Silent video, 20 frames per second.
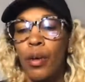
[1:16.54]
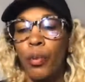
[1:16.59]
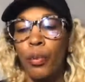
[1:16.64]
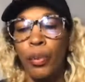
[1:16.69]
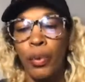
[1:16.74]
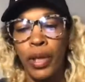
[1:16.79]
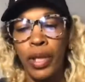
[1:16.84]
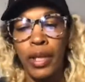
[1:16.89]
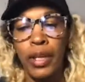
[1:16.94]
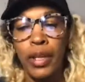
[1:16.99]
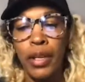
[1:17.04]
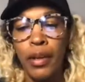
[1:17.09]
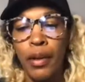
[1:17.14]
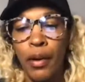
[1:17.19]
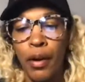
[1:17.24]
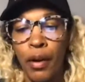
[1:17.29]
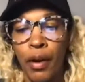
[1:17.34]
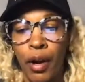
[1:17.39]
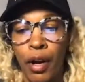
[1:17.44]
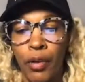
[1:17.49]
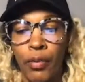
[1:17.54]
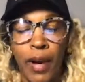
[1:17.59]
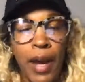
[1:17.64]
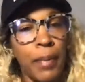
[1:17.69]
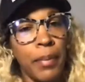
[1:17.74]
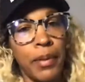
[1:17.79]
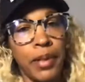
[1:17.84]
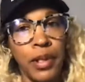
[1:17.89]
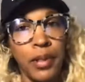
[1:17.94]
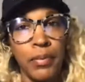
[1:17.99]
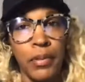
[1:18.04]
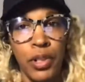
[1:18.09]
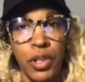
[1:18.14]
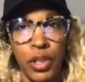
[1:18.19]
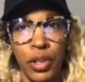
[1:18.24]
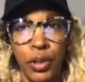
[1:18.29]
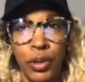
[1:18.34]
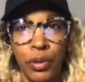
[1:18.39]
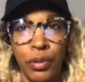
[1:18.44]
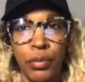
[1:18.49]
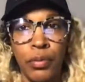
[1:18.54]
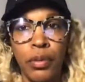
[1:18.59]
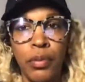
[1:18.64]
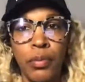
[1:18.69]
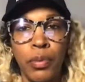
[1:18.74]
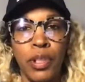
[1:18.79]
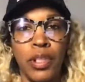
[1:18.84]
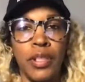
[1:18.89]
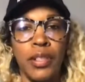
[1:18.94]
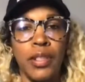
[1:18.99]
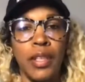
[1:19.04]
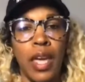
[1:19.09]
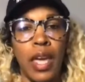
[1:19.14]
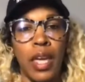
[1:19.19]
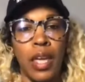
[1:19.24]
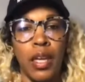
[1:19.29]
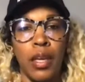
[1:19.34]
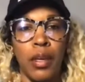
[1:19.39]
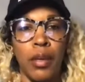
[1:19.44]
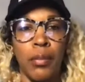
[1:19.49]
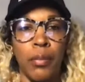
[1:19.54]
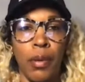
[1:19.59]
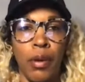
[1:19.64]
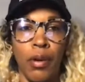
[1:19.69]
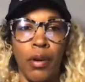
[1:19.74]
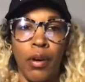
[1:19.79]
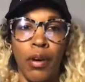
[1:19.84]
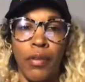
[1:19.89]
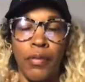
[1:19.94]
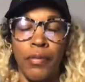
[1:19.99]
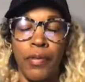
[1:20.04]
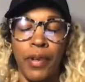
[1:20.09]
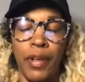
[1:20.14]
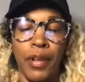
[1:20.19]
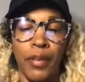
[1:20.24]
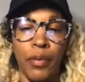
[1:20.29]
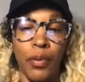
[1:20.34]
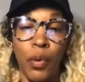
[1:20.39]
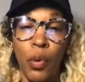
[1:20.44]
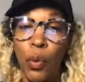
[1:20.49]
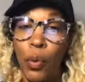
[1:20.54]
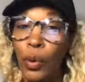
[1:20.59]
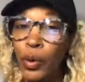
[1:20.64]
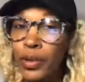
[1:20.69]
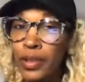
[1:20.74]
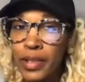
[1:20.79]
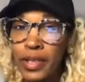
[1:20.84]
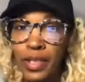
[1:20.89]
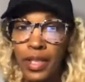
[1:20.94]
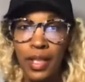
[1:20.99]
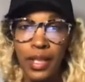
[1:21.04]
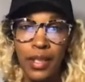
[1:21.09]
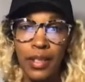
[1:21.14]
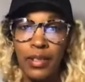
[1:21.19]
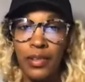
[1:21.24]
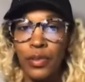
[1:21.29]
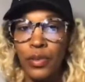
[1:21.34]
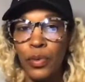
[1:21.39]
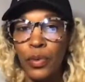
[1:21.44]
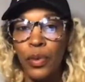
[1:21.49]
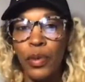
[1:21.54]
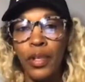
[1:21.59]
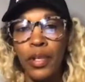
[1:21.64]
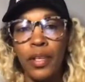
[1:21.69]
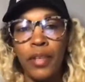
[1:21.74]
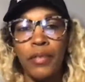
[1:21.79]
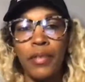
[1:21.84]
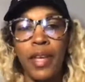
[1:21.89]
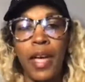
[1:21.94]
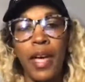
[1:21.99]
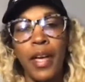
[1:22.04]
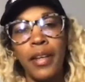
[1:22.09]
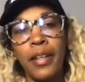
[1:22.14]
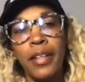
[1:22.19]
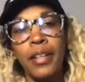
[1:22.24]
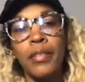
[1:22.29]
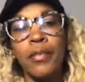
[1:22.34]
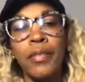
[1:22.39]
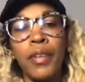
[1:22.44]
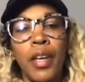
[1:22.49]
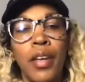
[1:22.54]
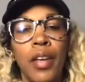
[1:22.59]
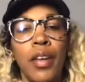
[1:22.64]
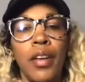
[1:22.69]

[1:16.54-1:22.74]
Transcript: We are wrapping up June. We just came off of quarantine, sort of, kind of.